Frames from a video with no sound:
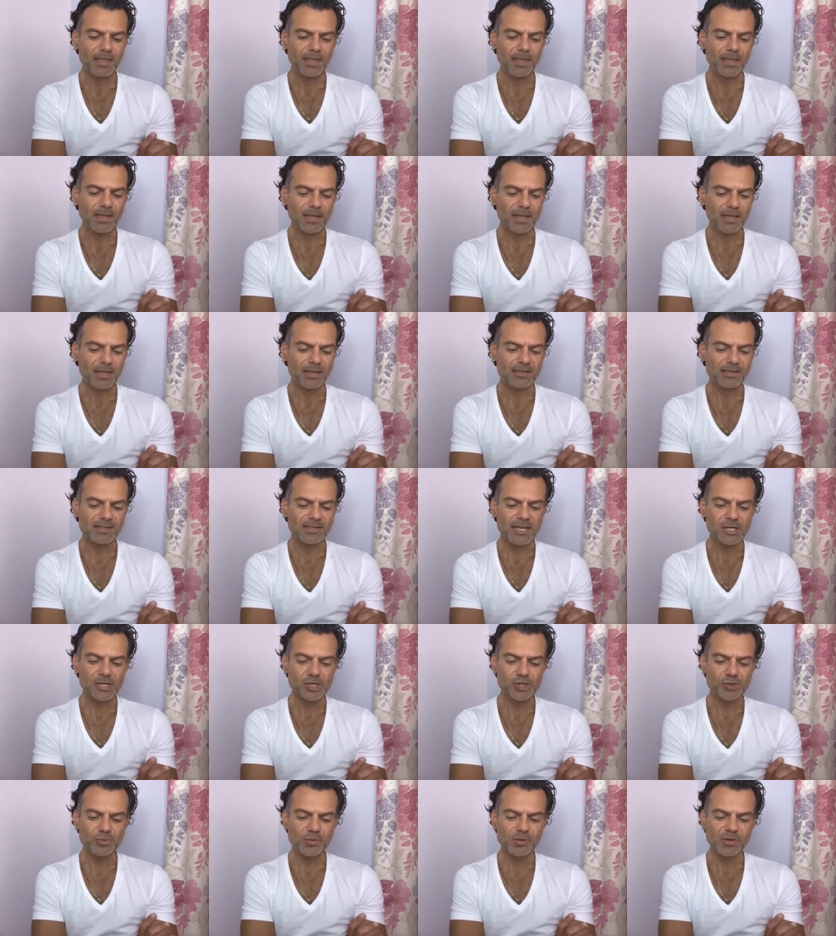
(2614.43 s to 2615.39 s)
uh,
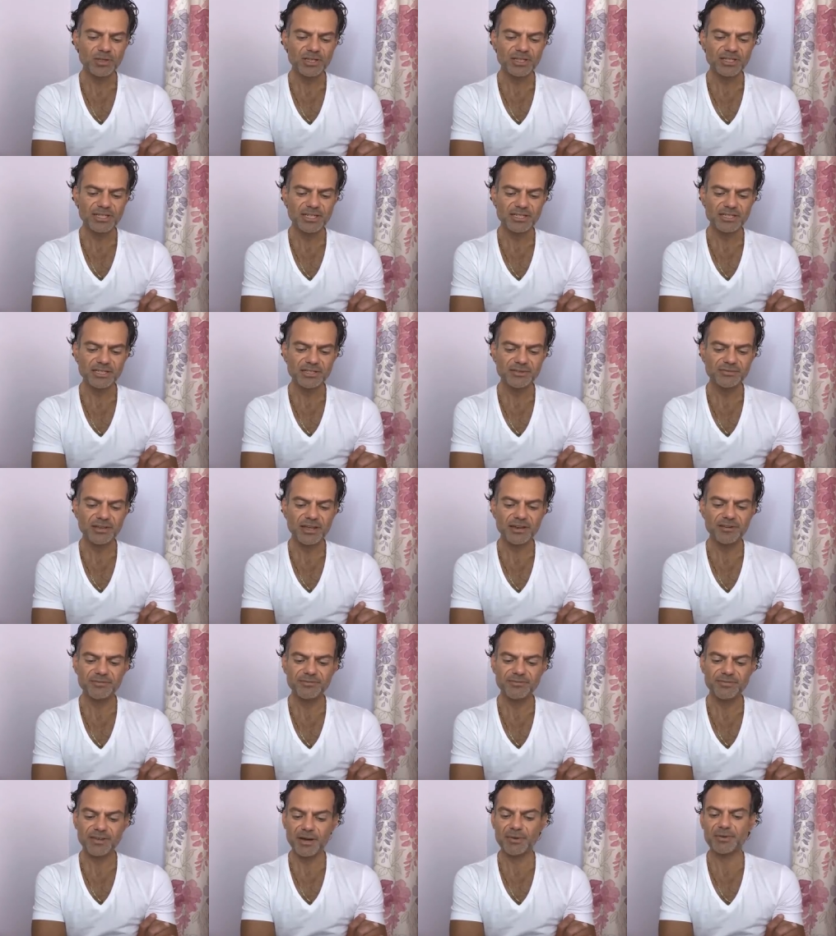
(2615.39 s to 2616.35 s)
sensual, addictive,
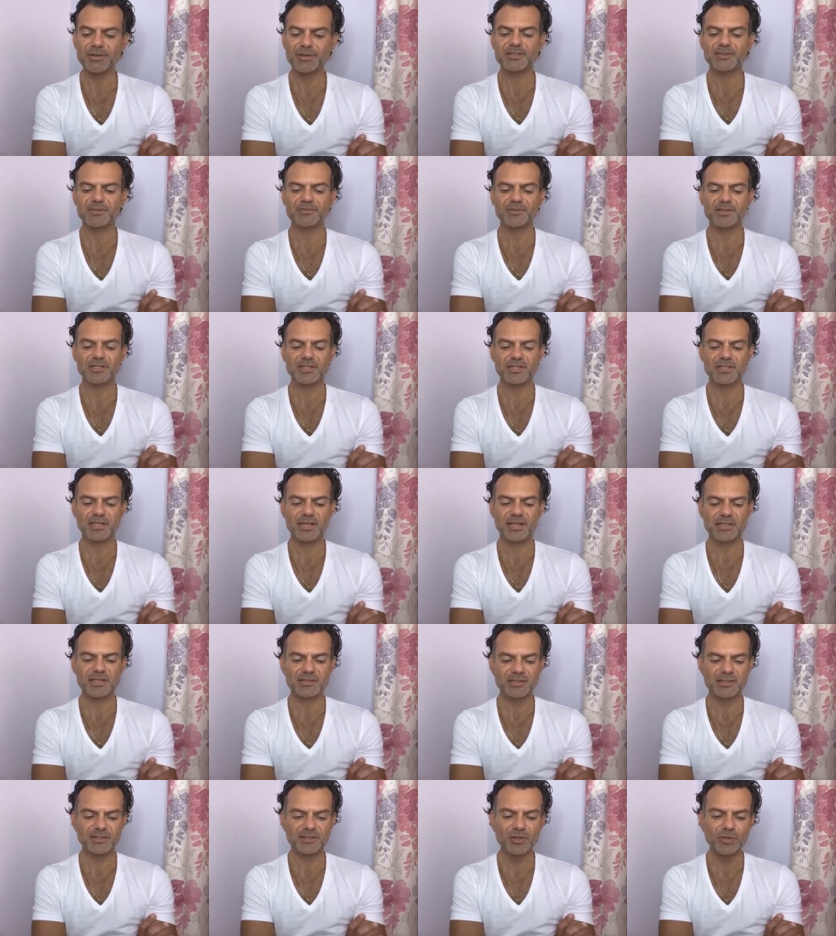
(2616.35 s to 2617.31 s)
and very
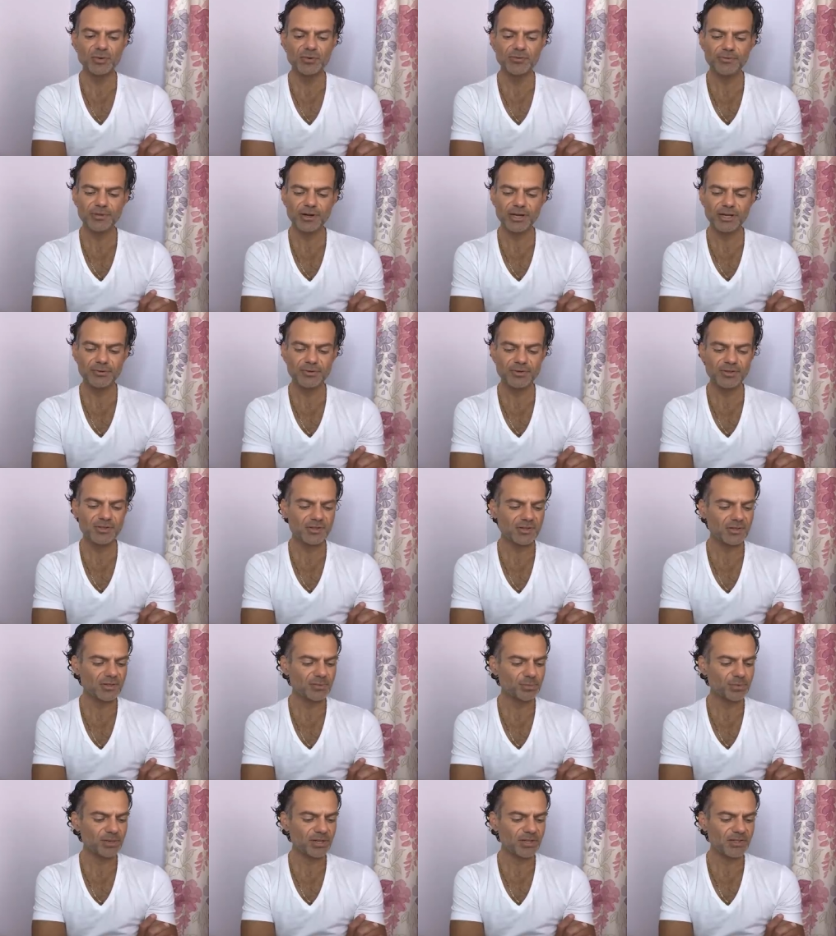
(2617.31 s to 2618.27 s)
sophisticated. A new
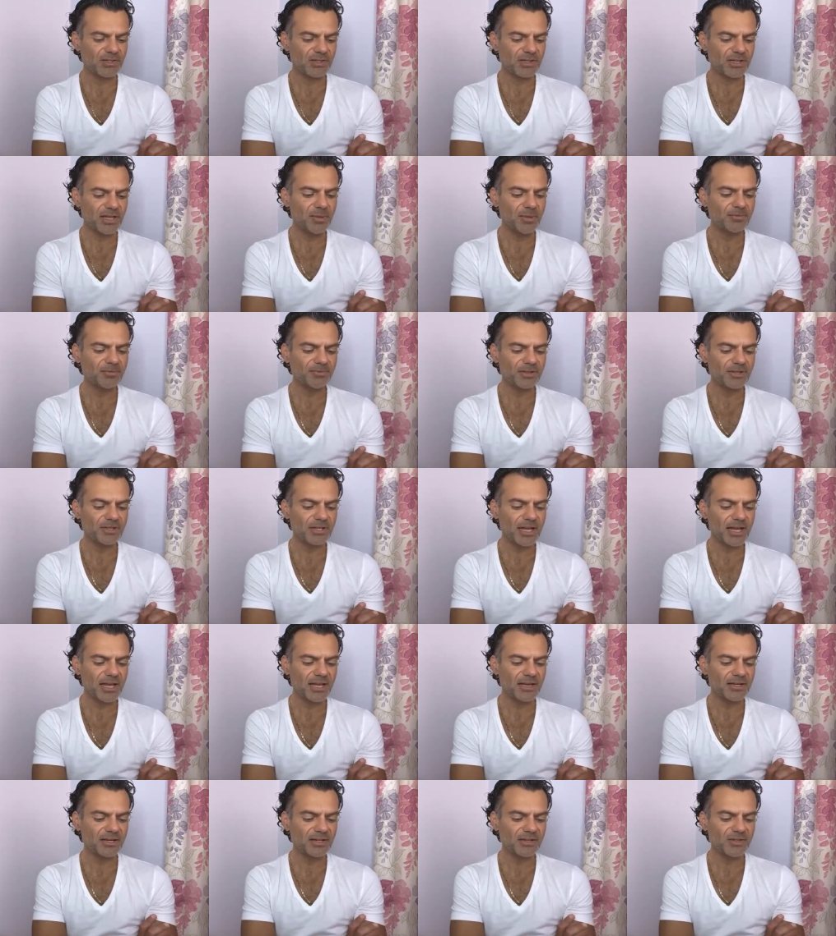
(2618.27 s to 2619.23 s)
fragrance that brings comfort
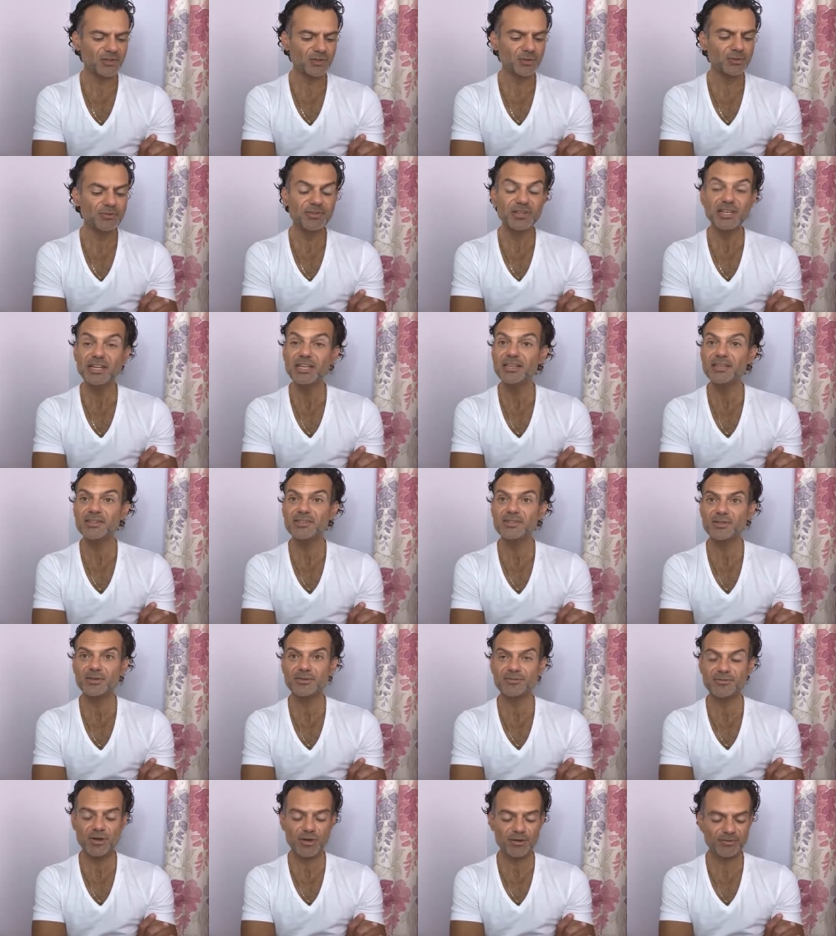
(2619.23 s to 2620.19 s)
and
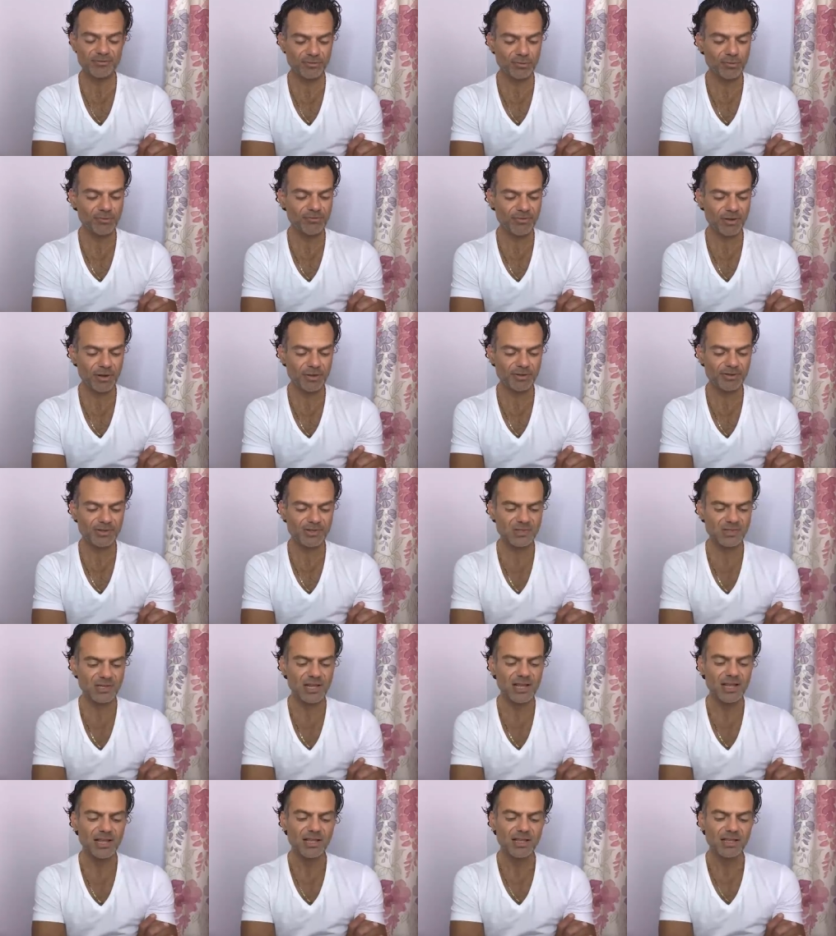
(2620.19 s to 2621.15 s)
souvenirs of our
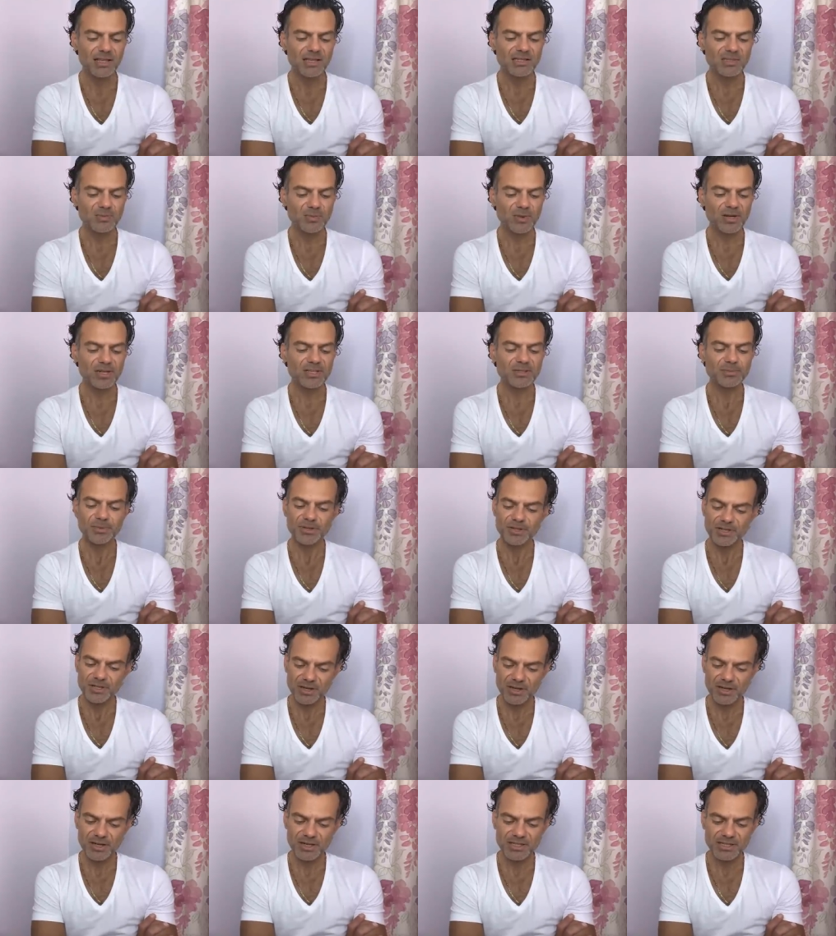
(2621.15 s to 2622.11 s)
forefathers, as well as
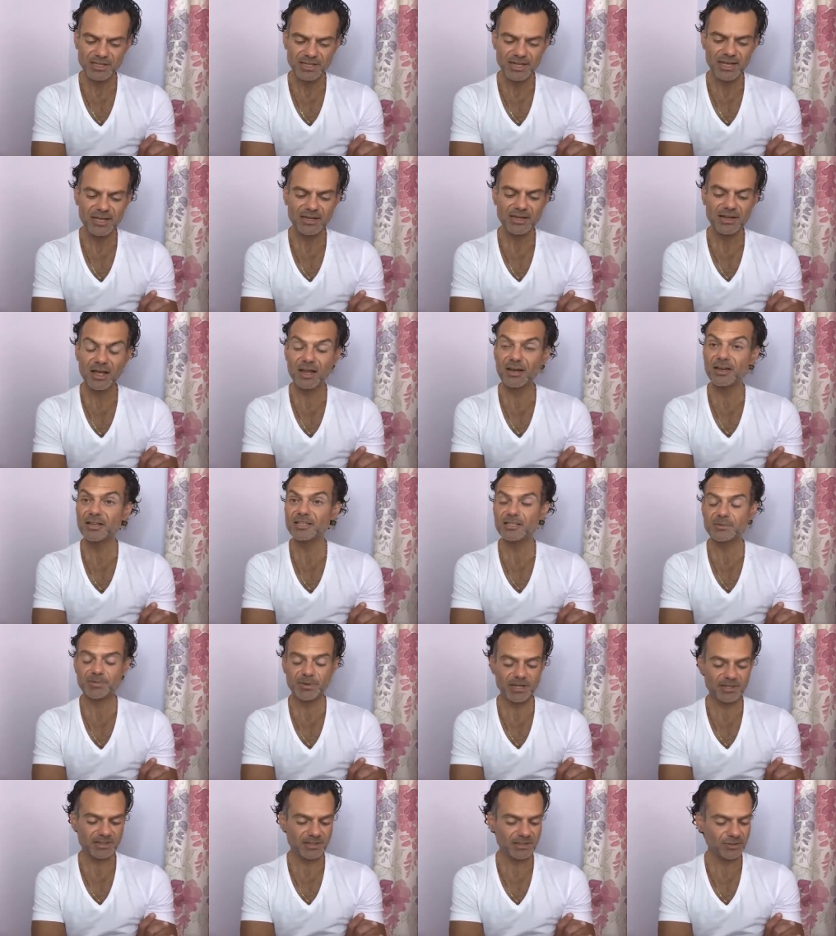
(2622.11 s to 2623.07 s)
modernity and
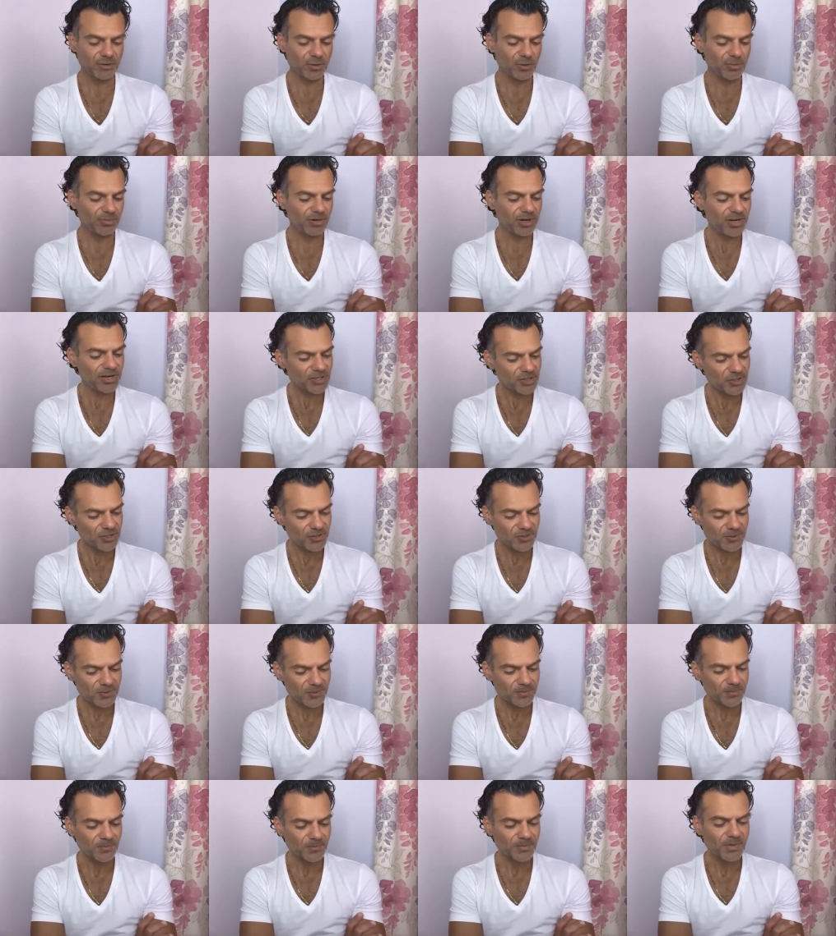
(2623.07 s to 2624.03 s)
unexpected
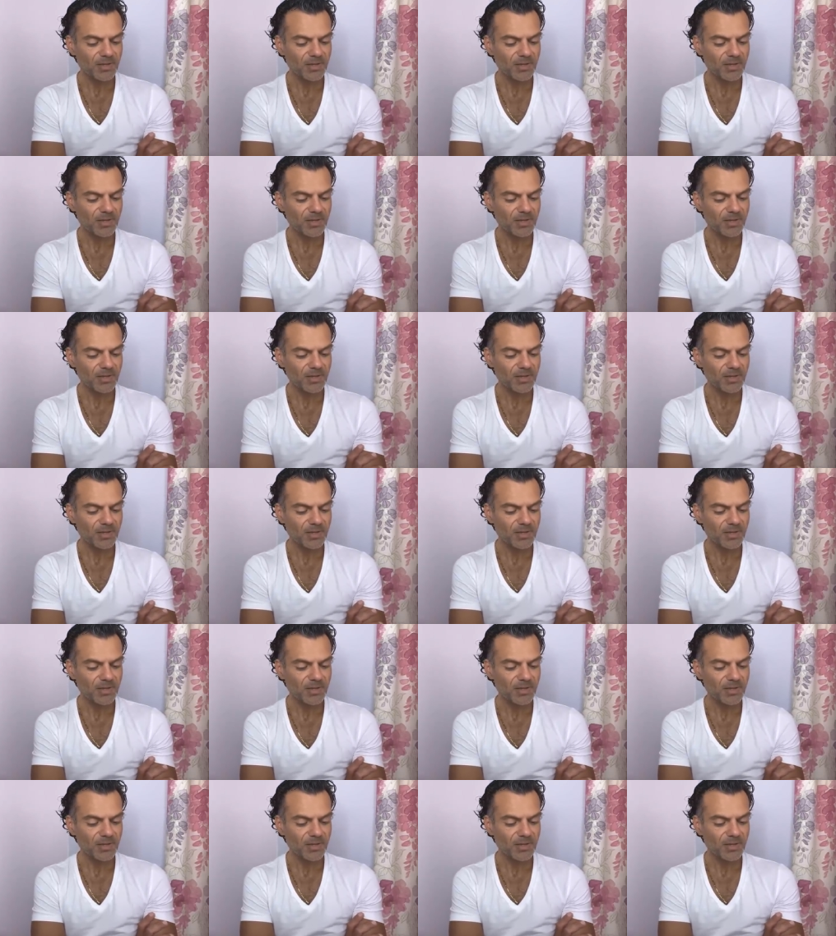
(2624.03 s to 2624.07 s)
combinations.